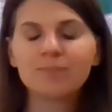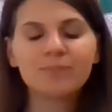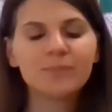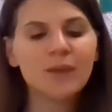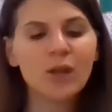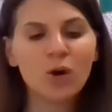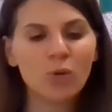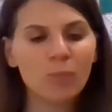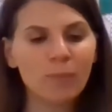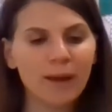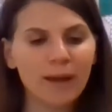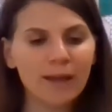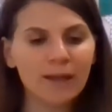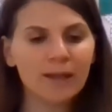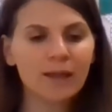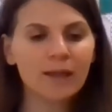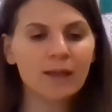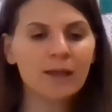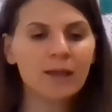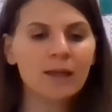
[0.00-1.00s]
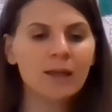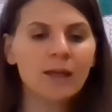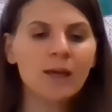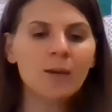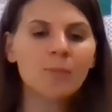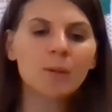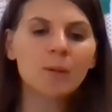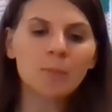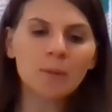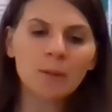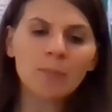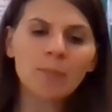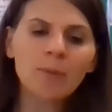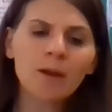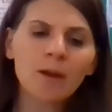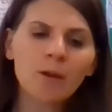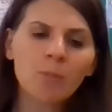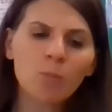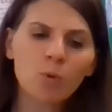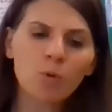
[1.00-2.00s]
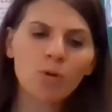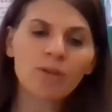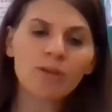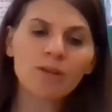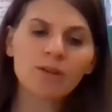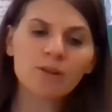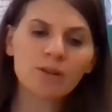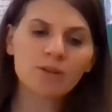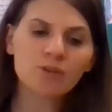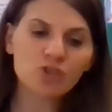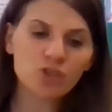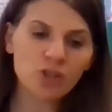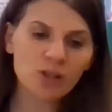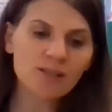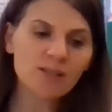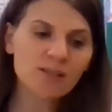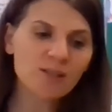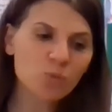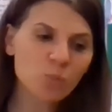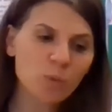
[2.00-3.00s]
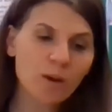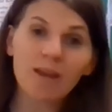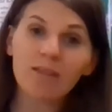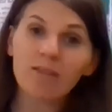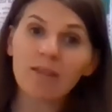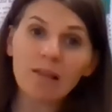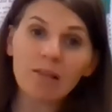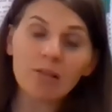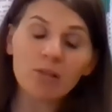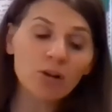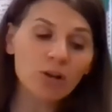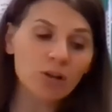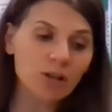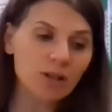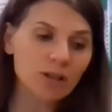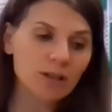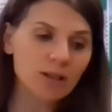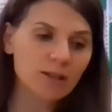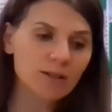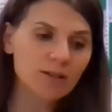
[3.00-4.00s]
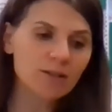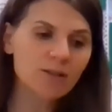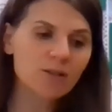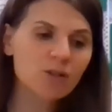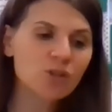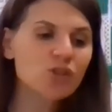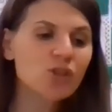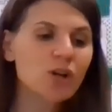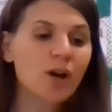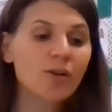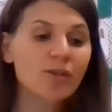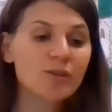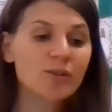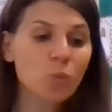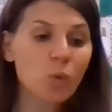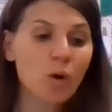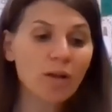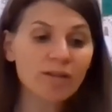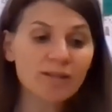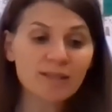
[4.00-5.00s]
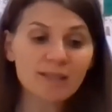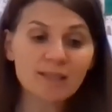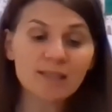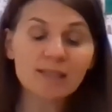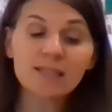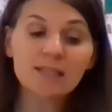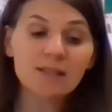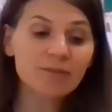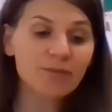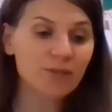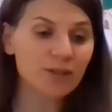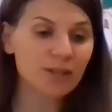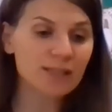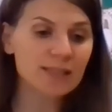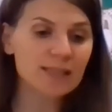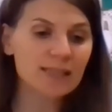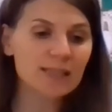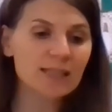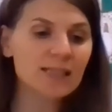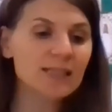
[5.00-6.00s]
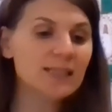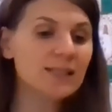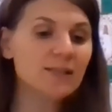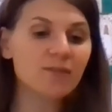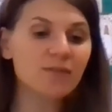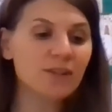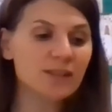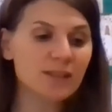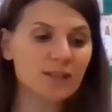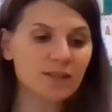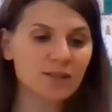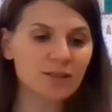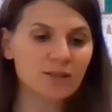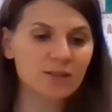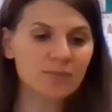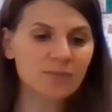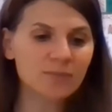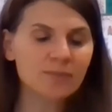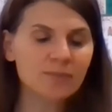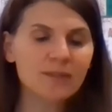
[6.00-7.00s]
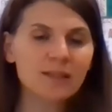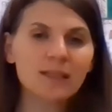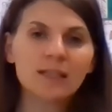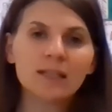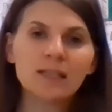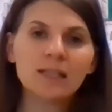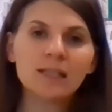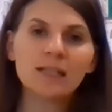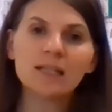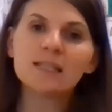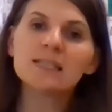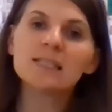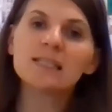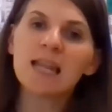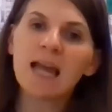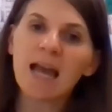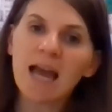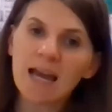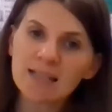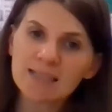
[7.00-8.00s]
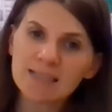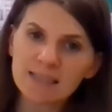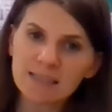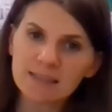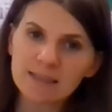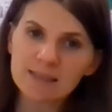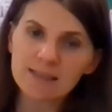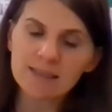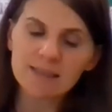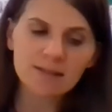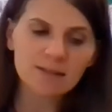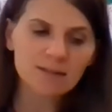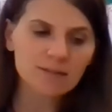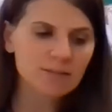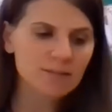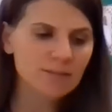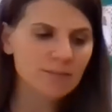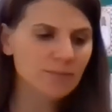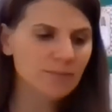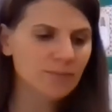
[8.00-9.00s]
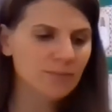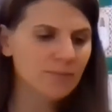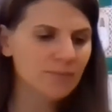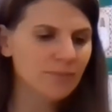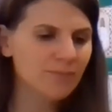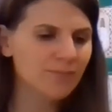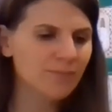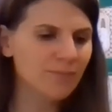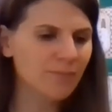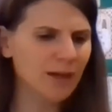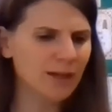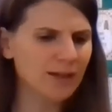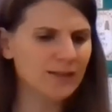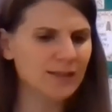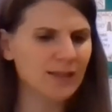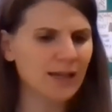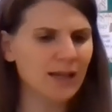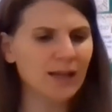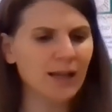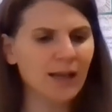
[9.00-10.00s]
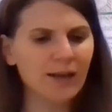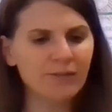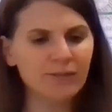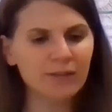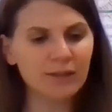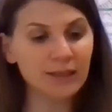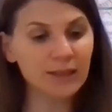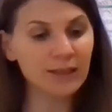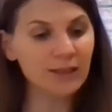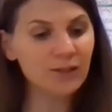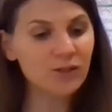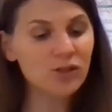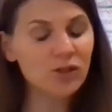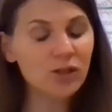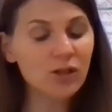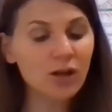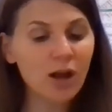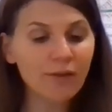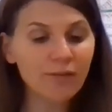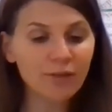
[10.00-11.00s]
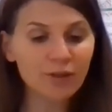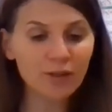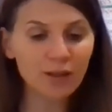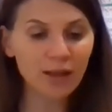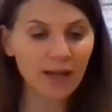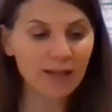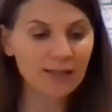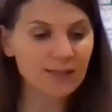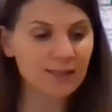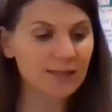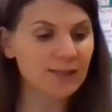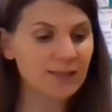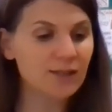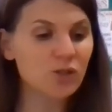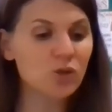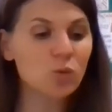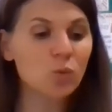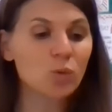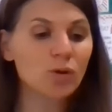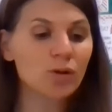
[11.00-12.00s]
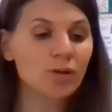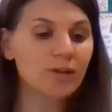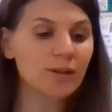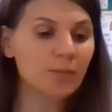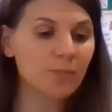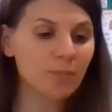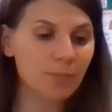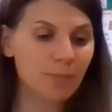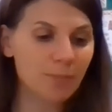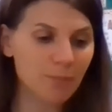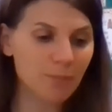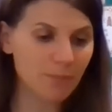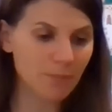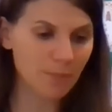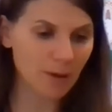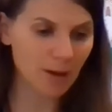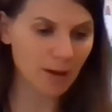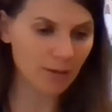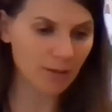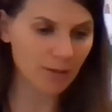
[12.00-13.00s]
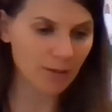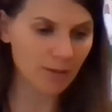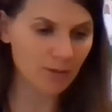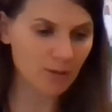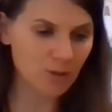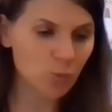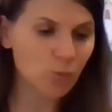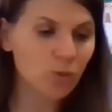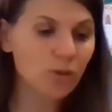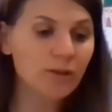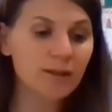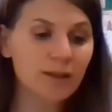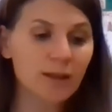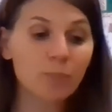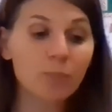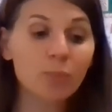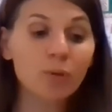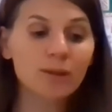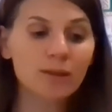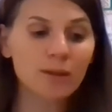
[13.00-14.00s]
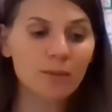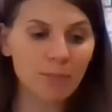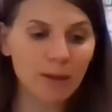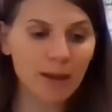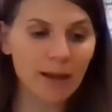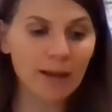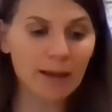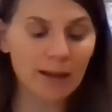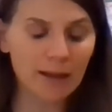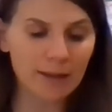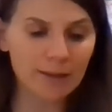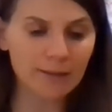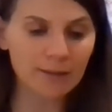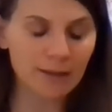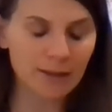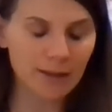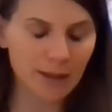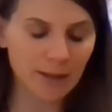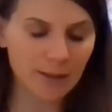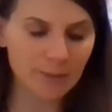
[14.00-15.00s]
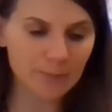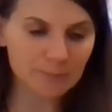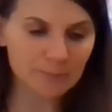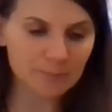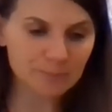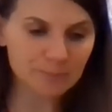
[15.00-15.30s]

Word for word: No, Meg, but people are more than just the way they look. Charles Wallace's difference isn't physical, it's an essence. Meg sighed heavily, took off her glasses and twirled them, twirled them, put them back on again.